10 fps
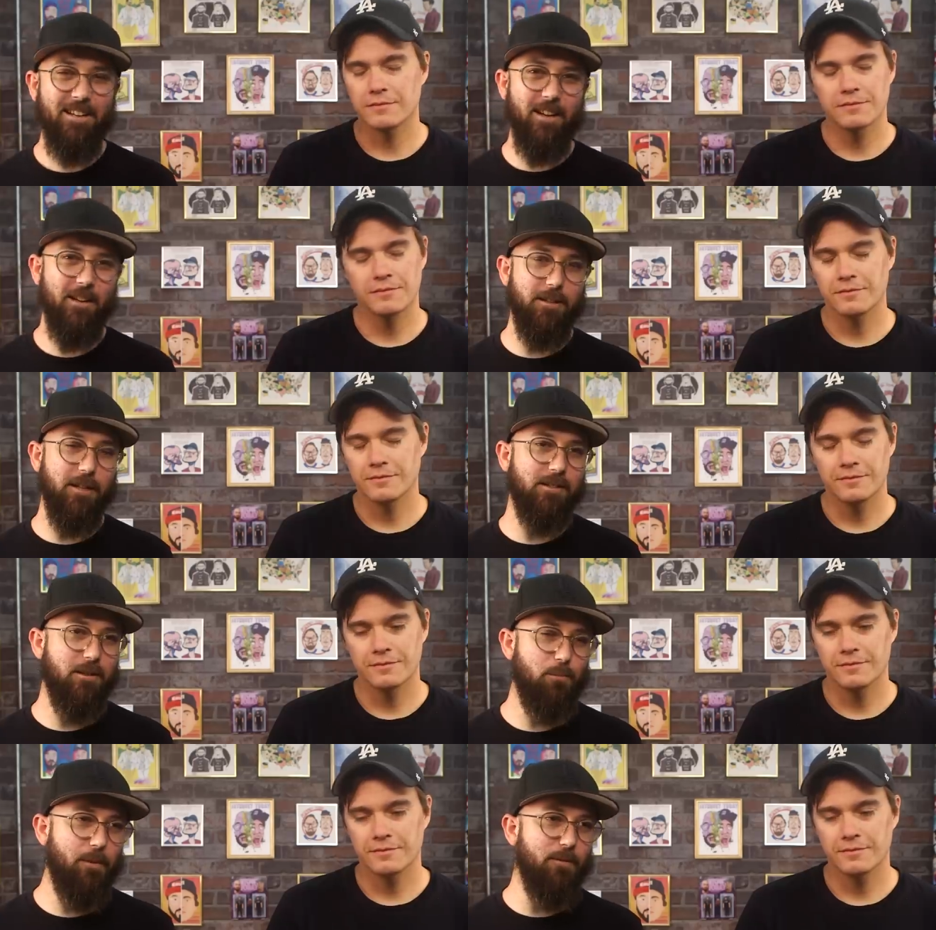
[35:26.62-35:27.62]
Speaker 1: Uh, yes,
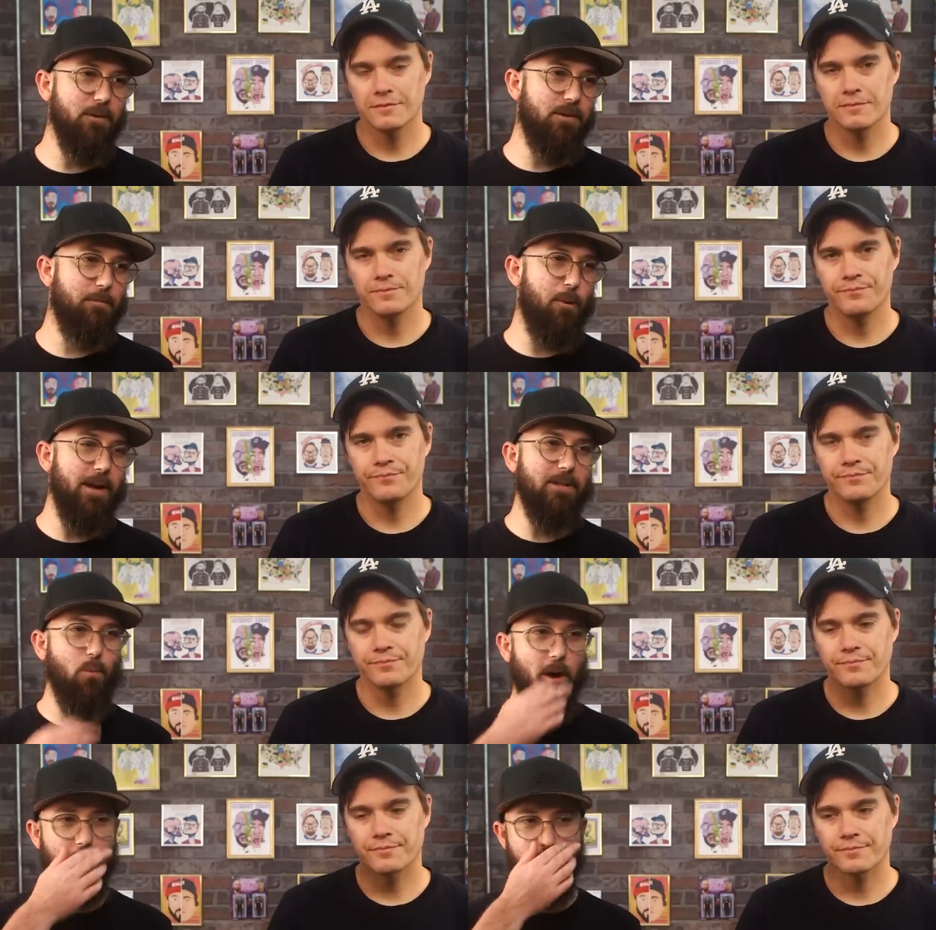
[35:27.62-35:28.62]
the rivers, the bodies of
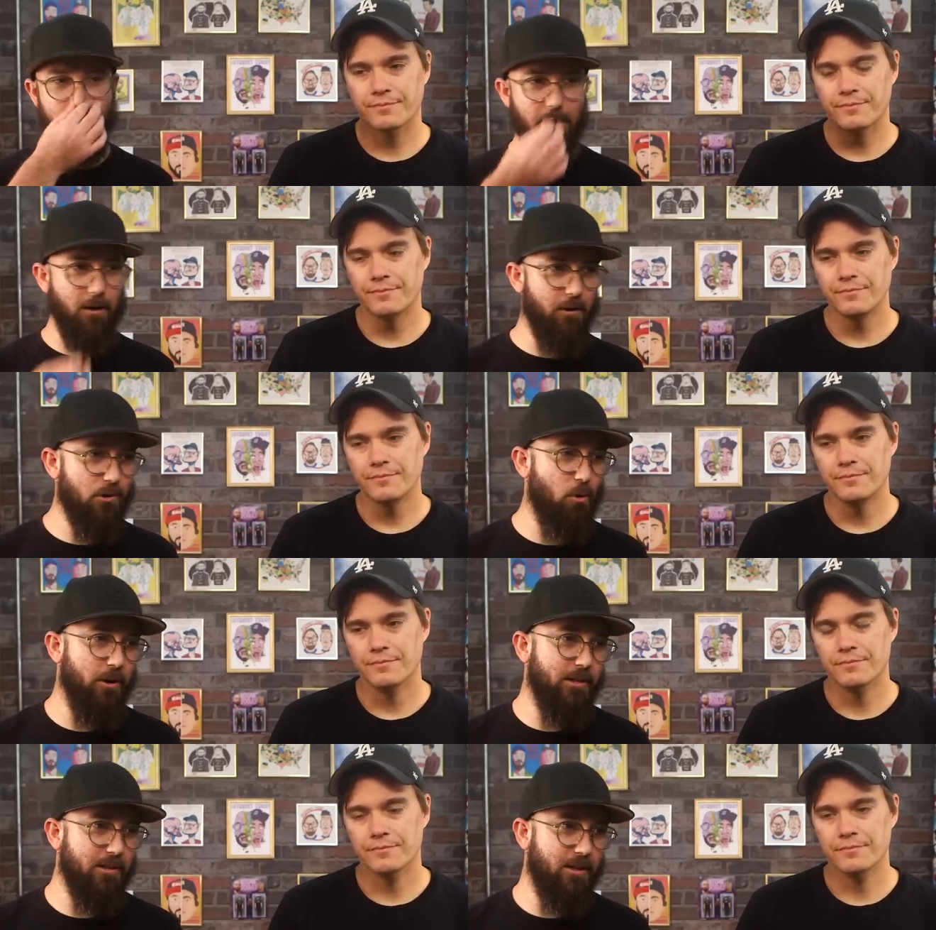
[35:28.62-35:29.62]
water in India are
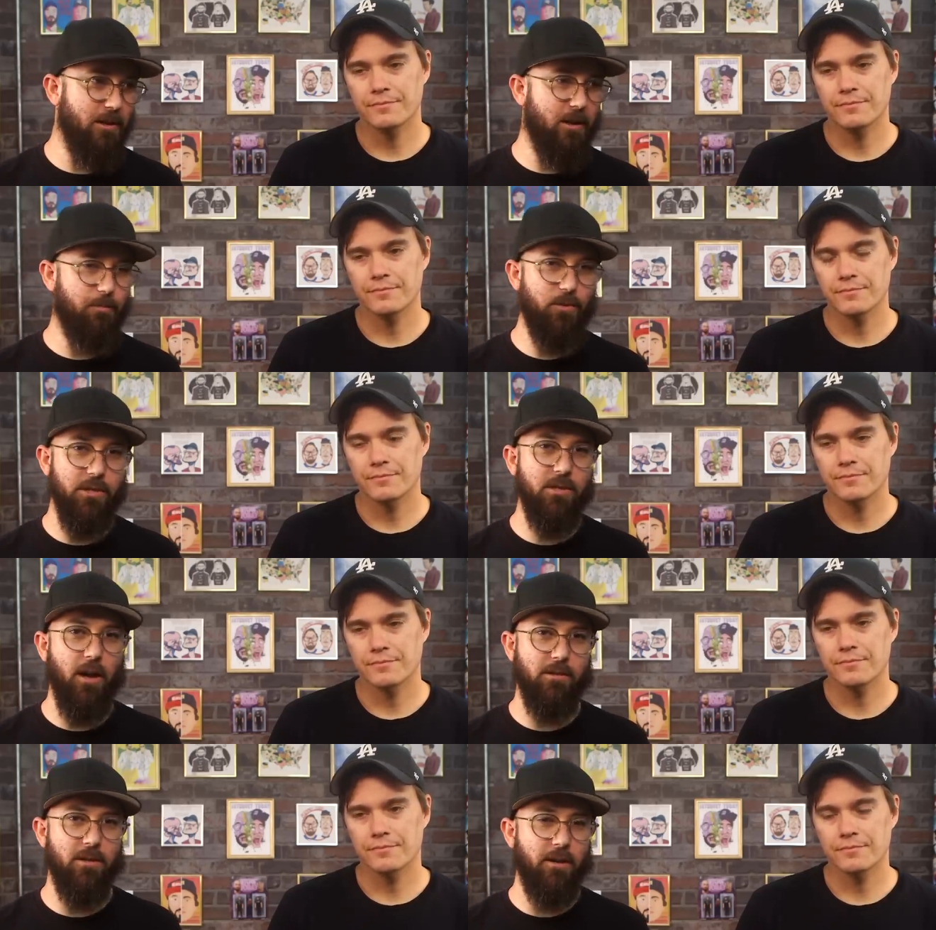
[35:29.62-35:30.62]
notoriously uh,
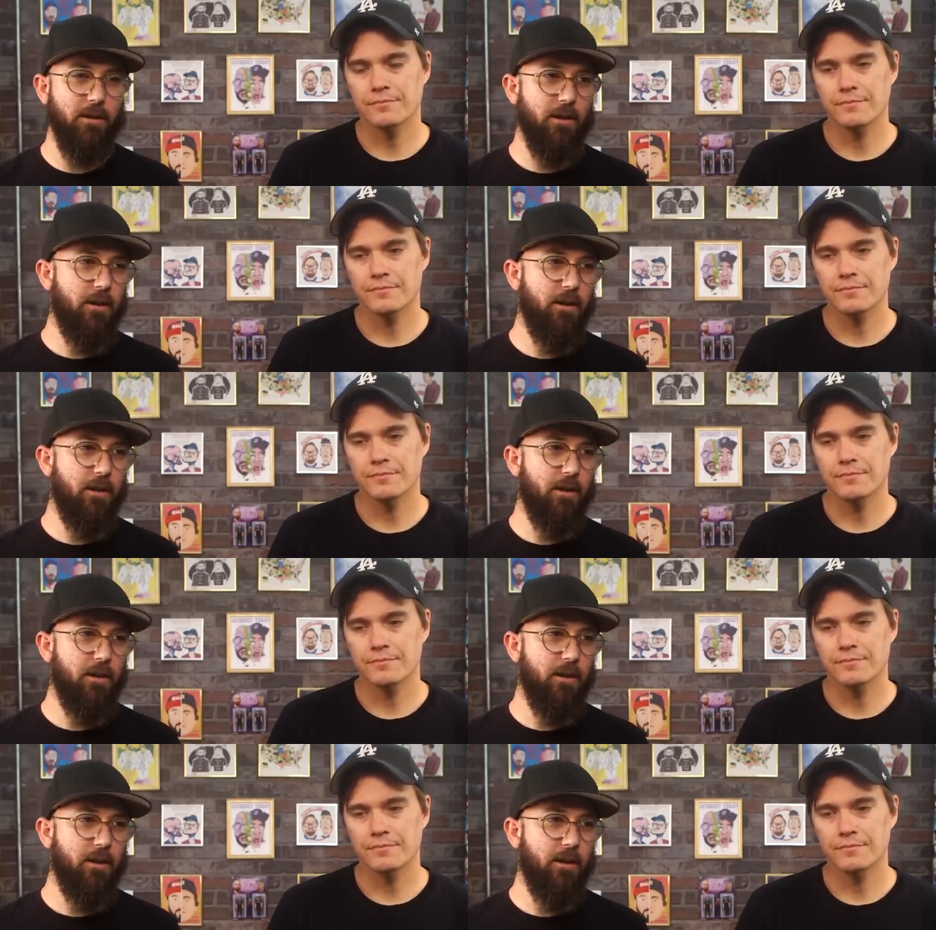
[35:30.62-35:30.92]
disgusting